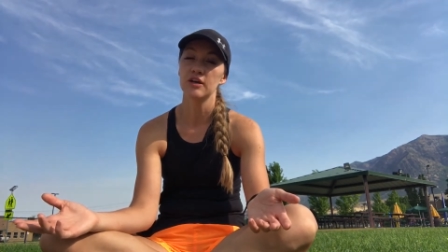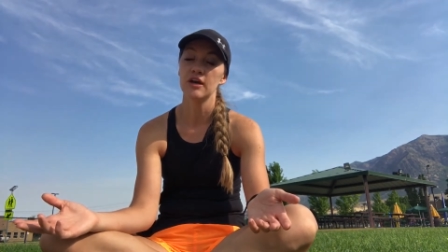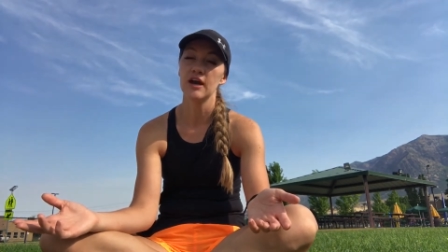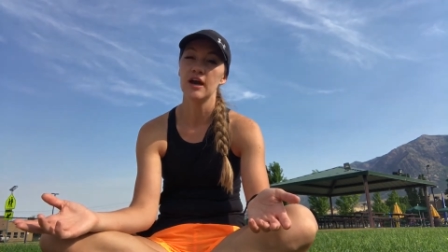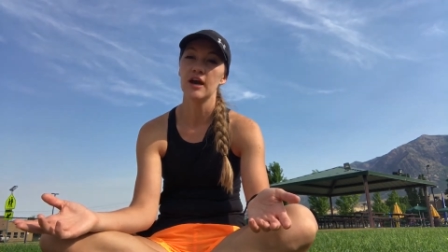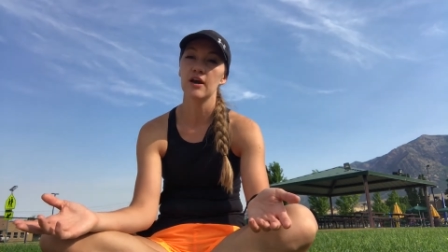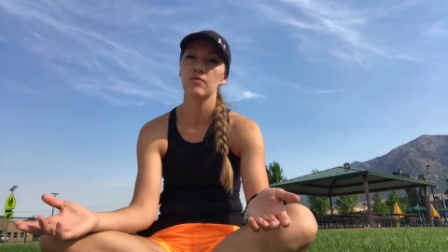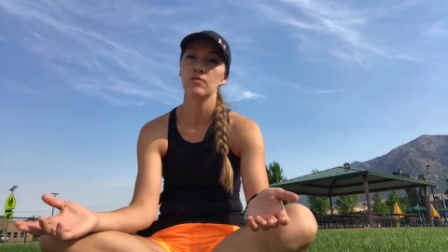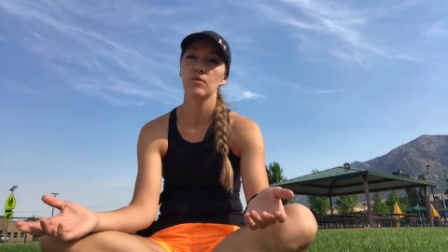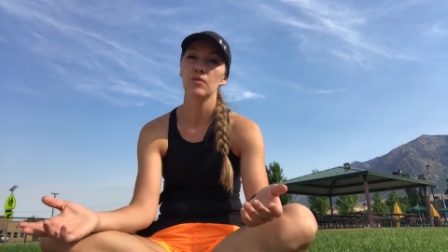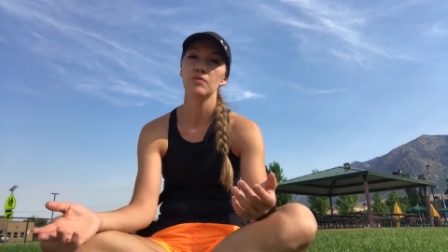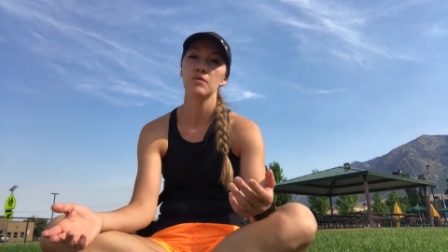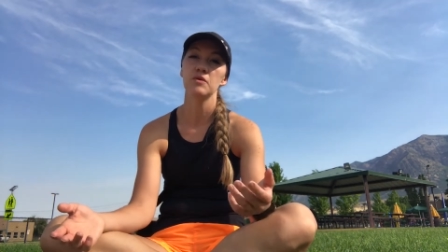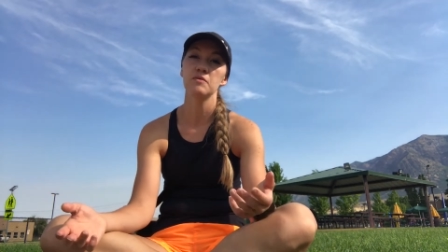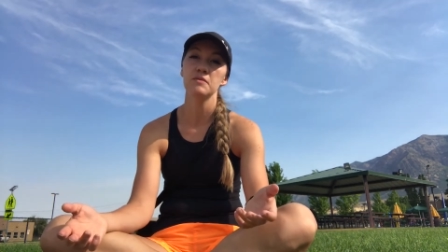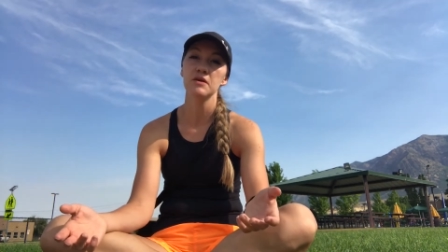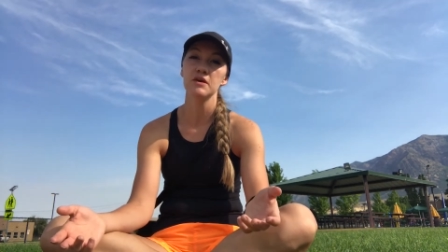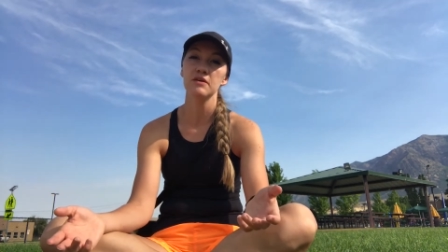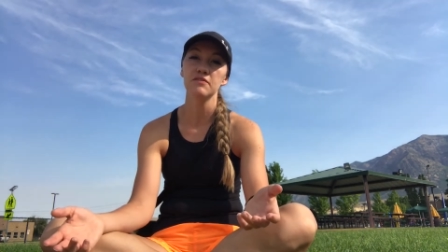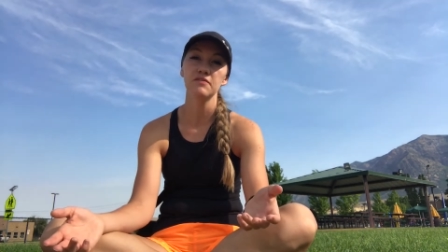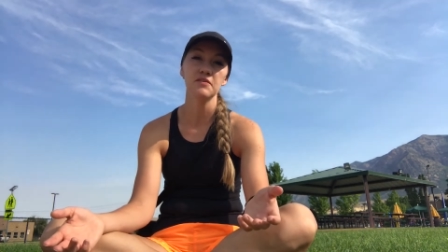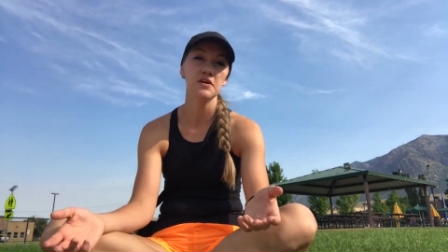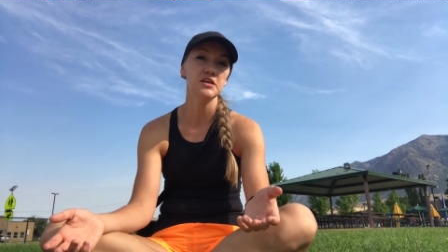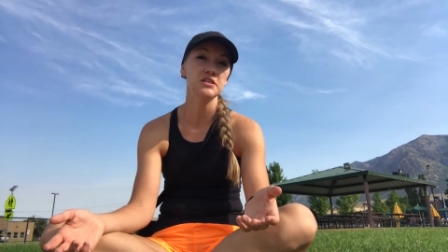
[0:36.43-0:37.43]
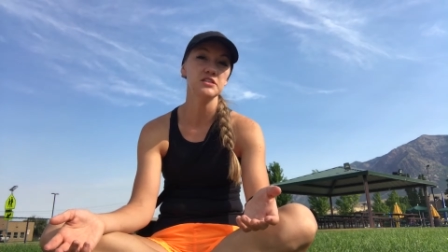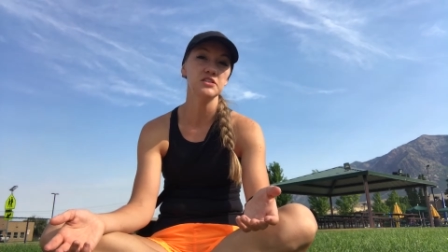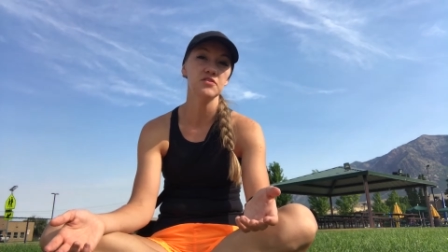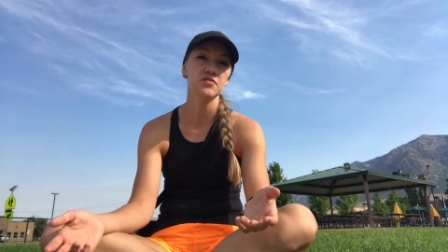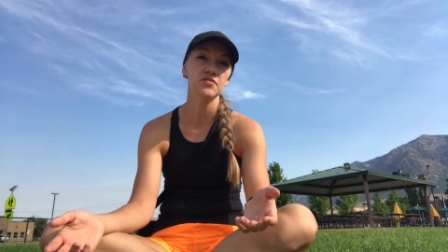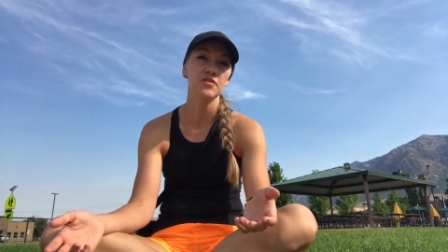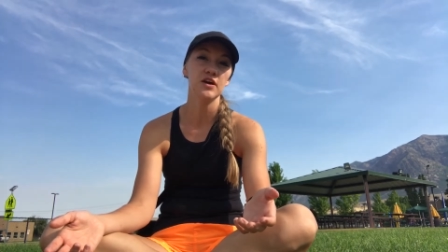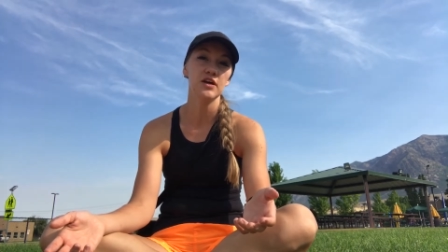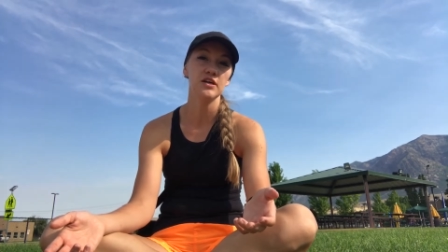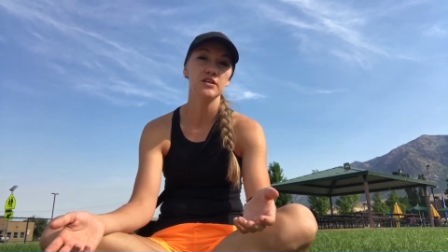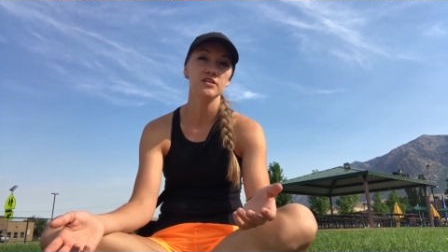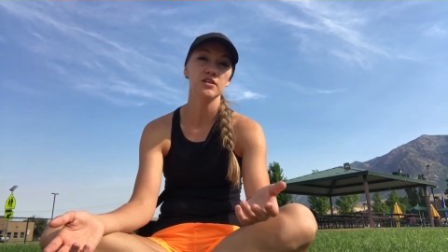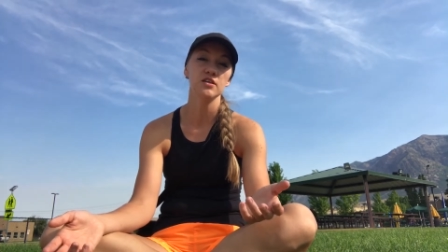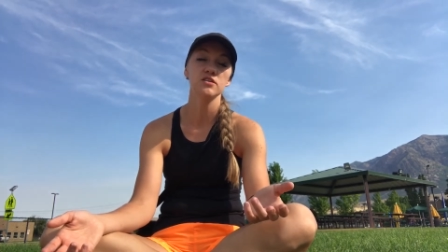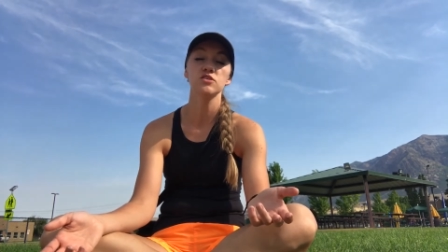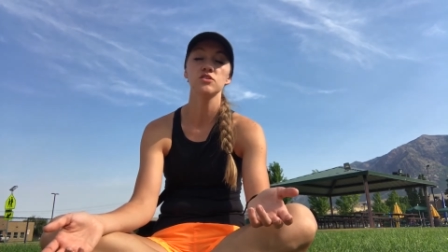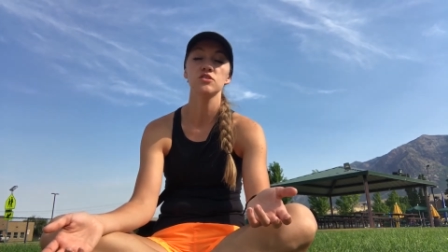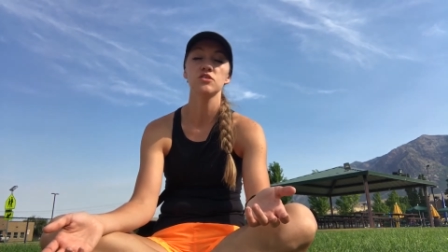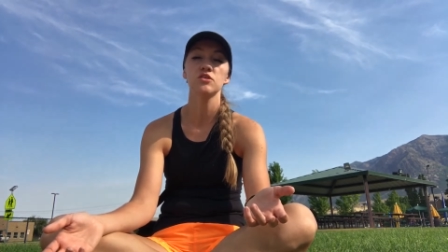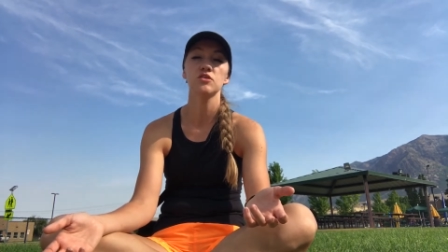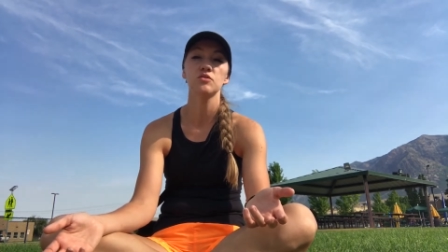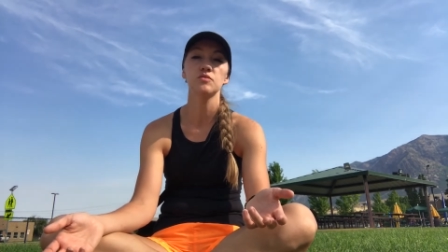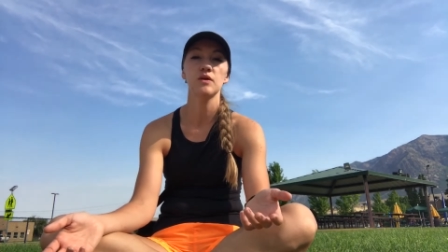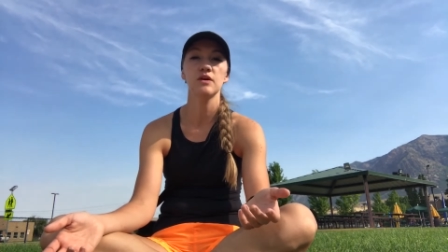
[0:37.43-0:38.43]
And when we meet face to face, that's a
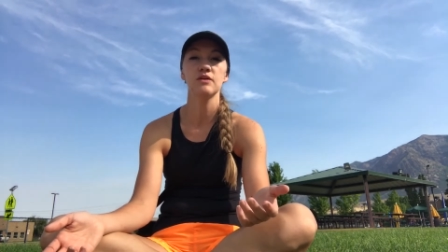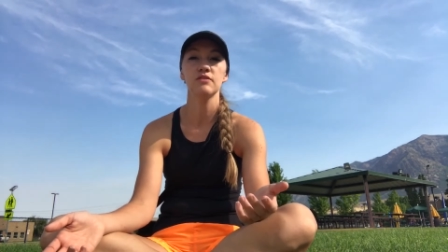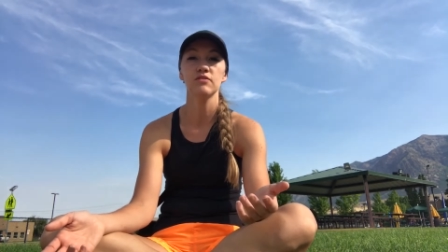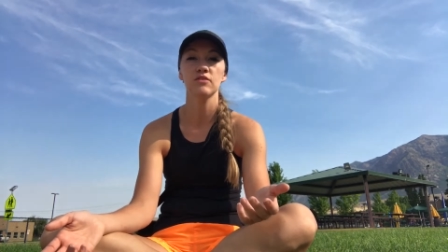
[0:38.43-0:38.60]
good way